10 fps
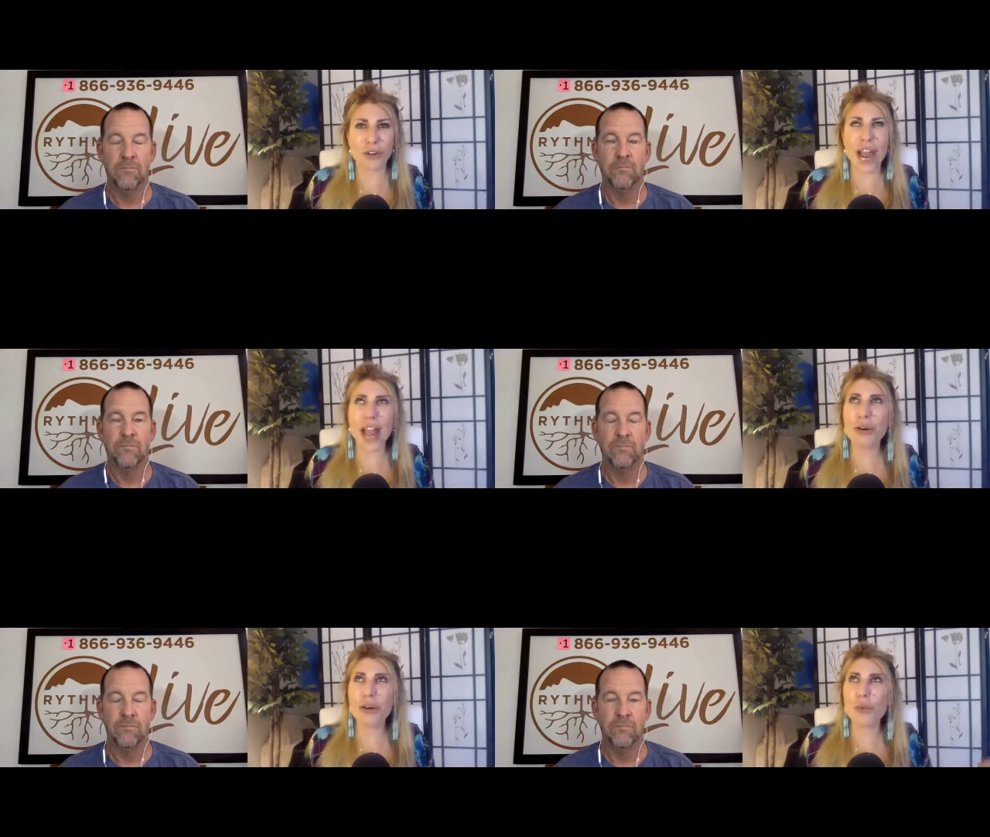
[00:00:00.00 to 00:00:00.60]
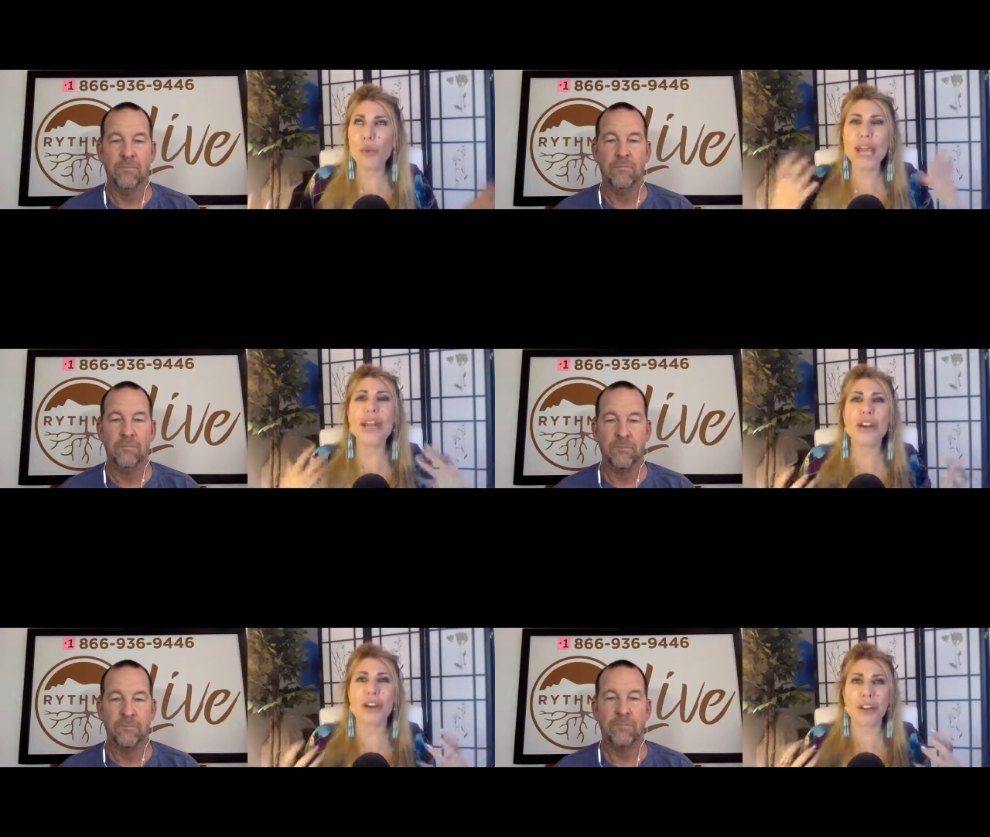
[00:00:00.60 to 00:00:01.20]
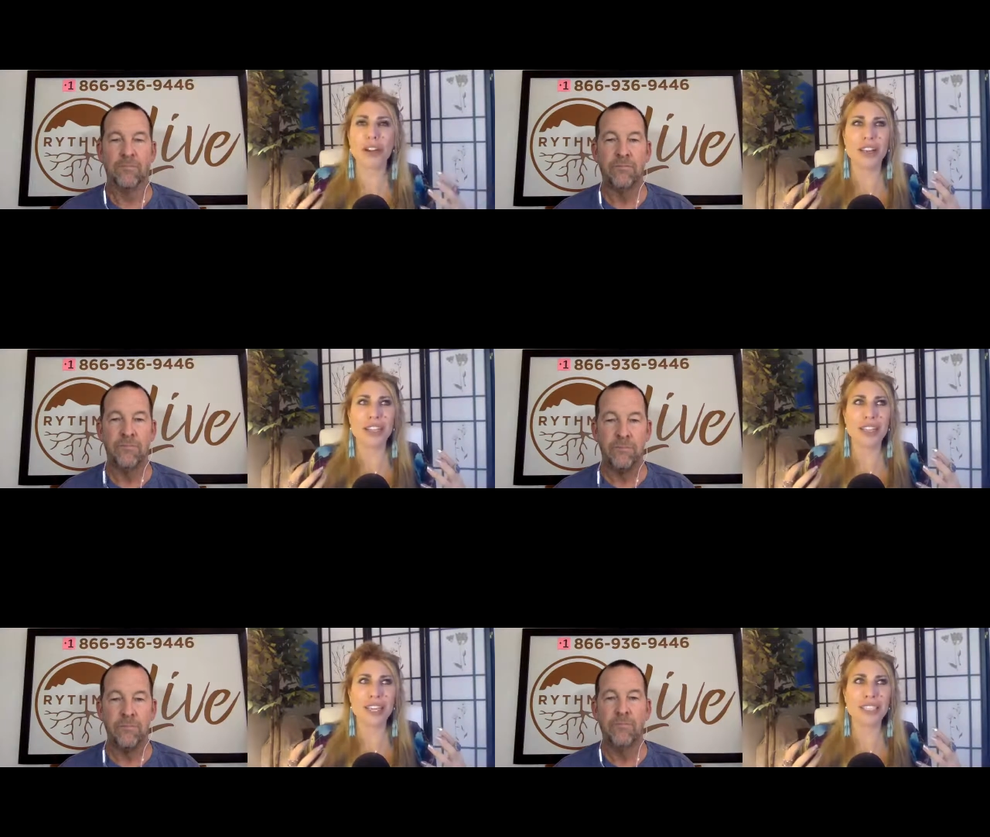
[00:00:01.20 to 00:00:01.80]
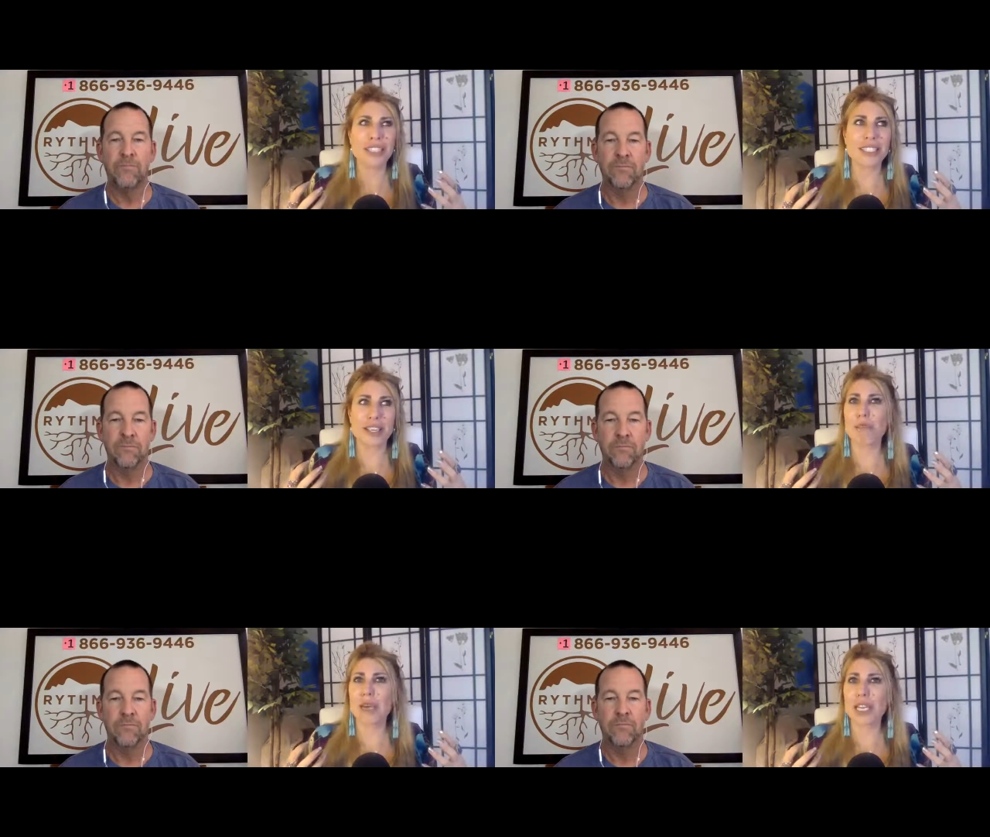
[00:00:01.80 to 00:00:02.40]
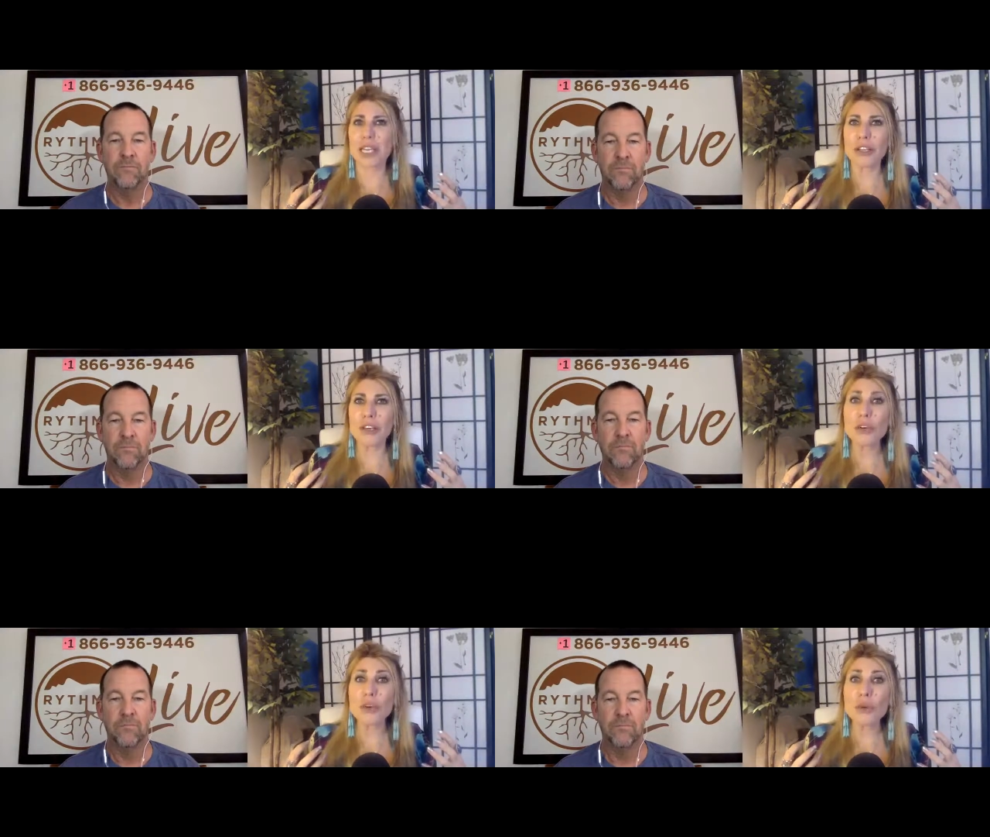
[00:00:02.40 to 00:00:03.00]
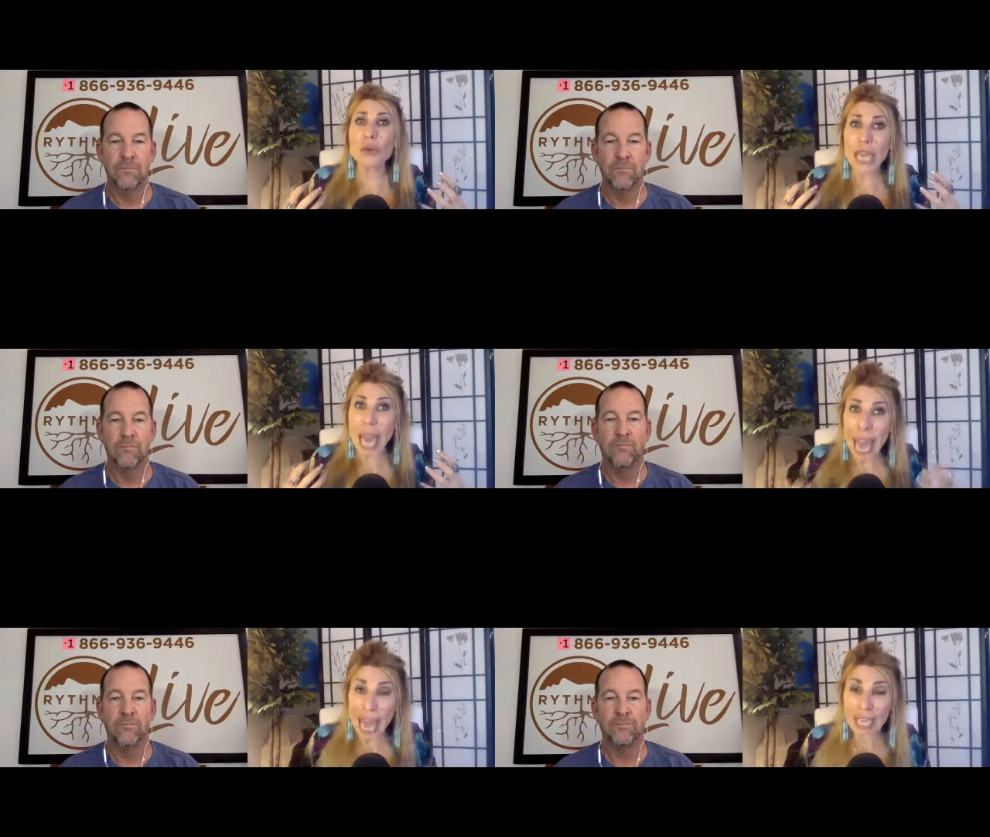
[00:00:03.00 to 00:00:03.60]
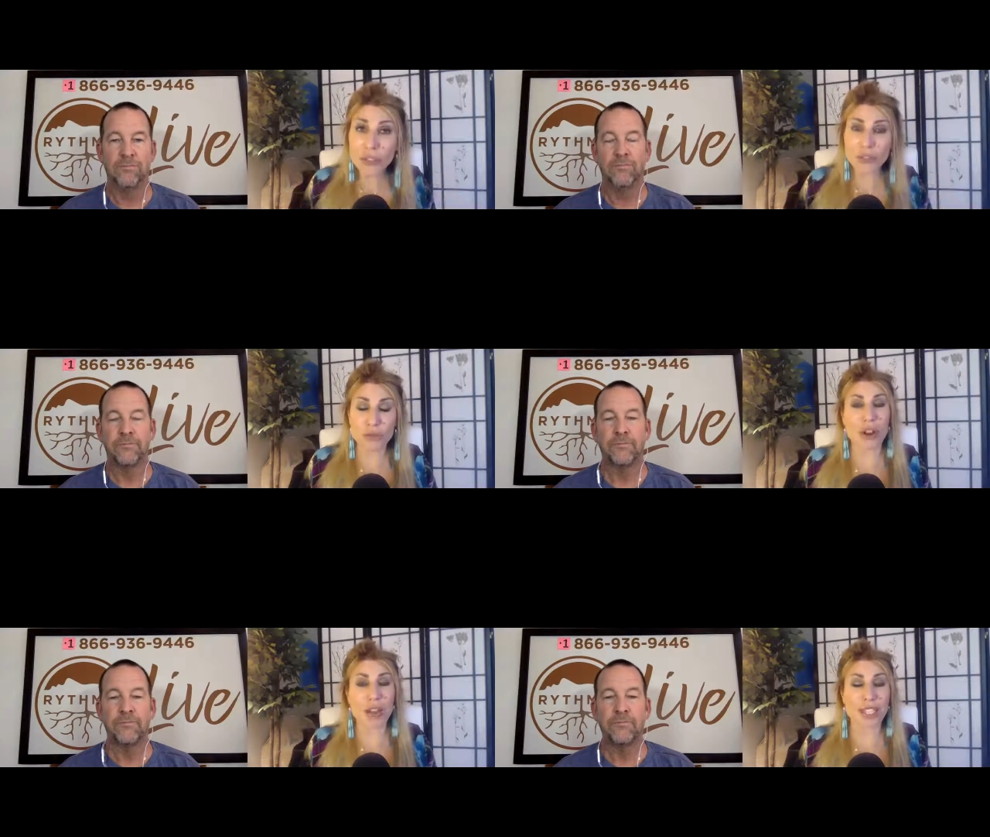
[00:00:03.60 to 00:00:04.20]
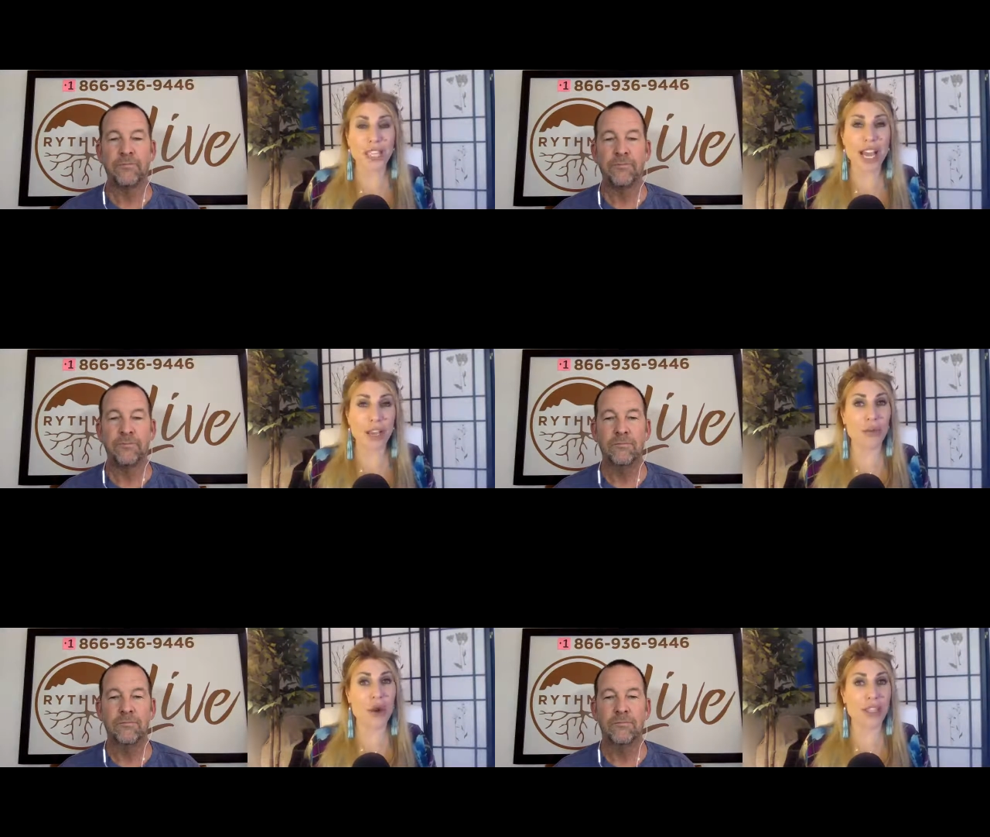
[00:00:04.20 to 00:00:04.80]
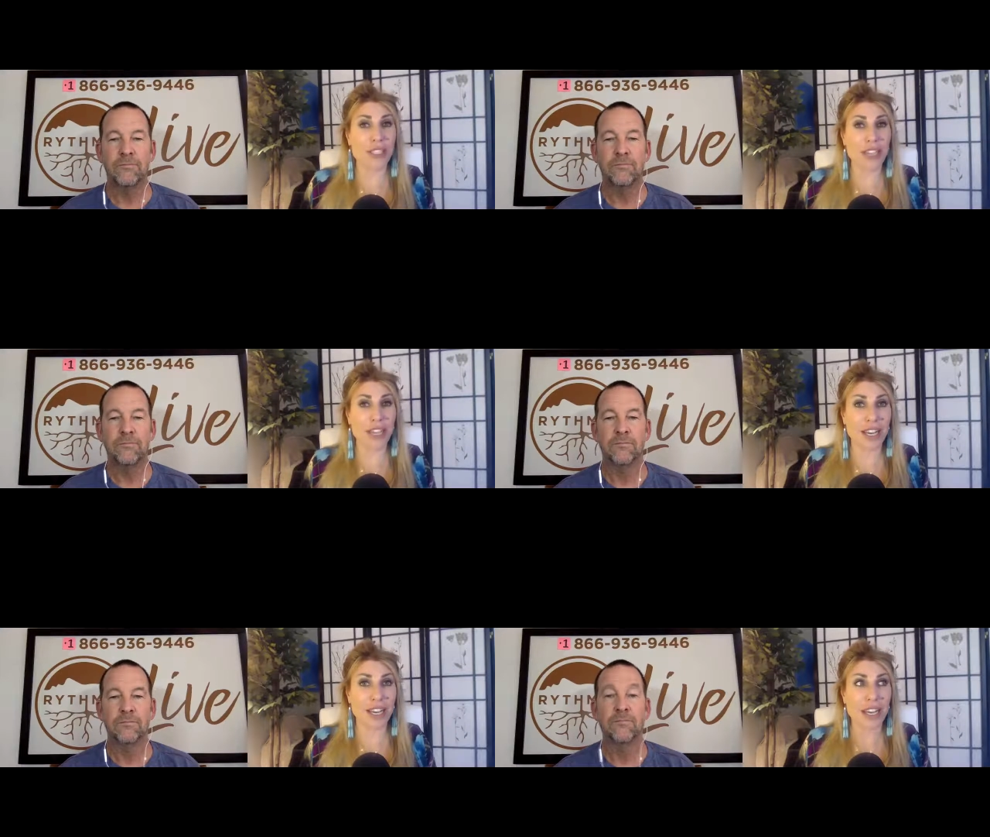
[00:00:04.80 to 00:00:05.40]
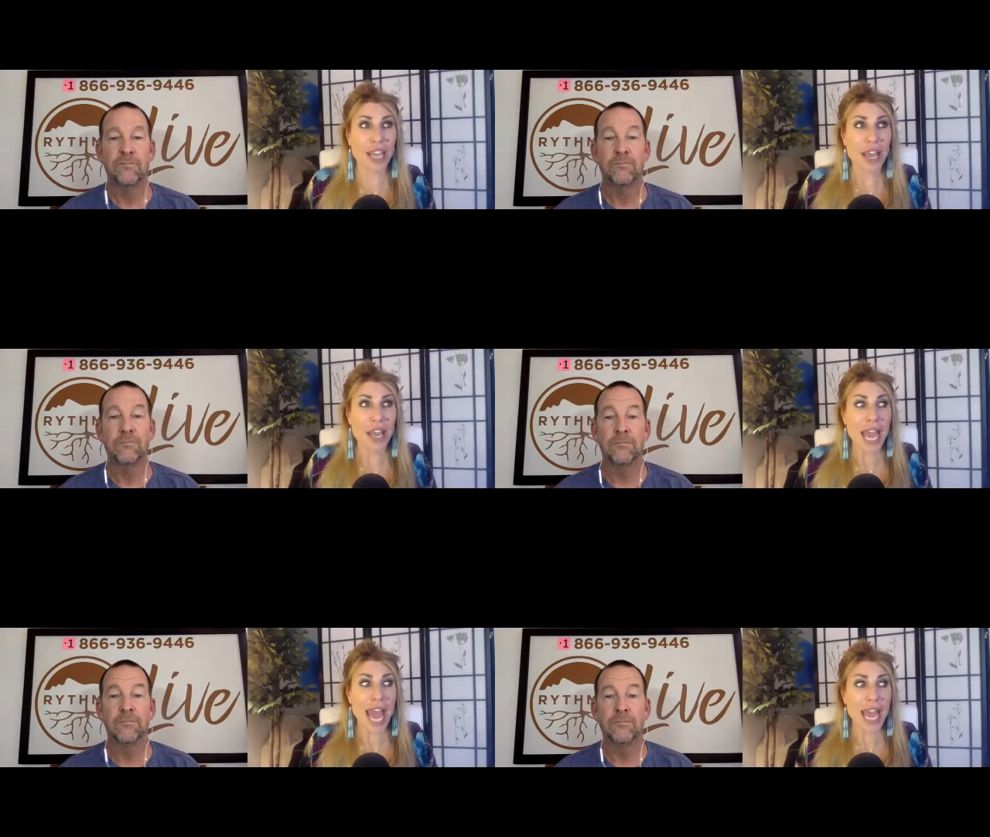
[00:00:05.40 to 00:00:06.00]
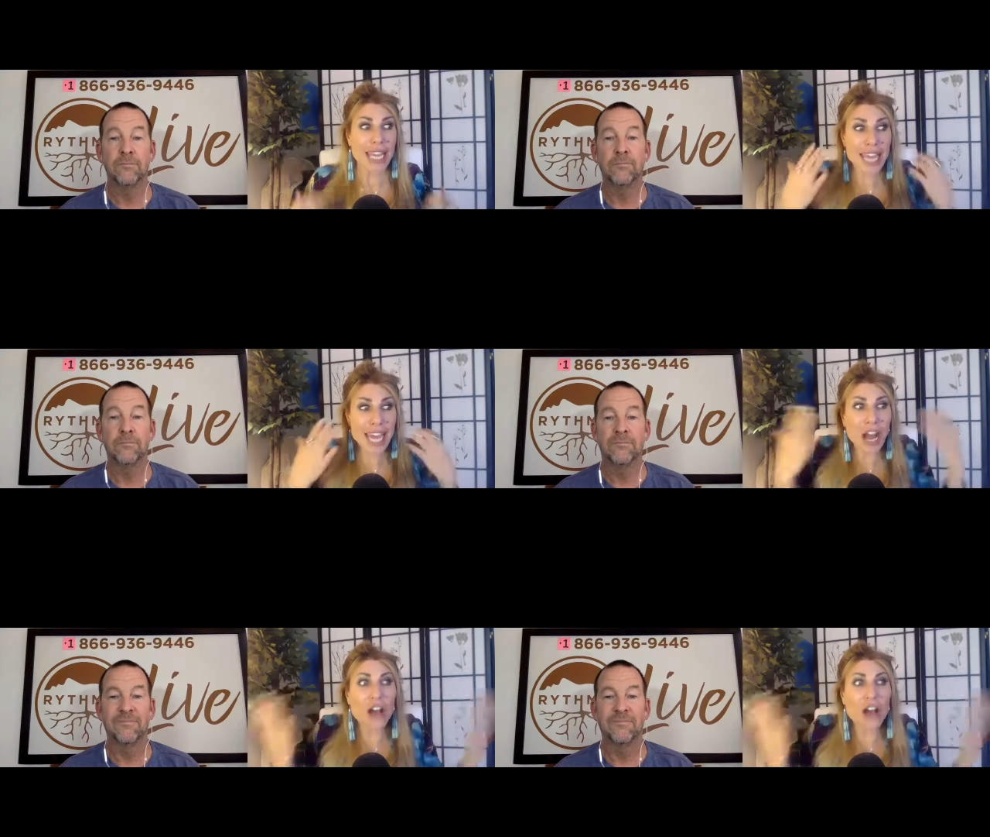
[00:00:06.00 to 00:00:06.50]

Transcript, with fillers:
Speaker 1: or how aware is somebody who has drunk the ayahuasca that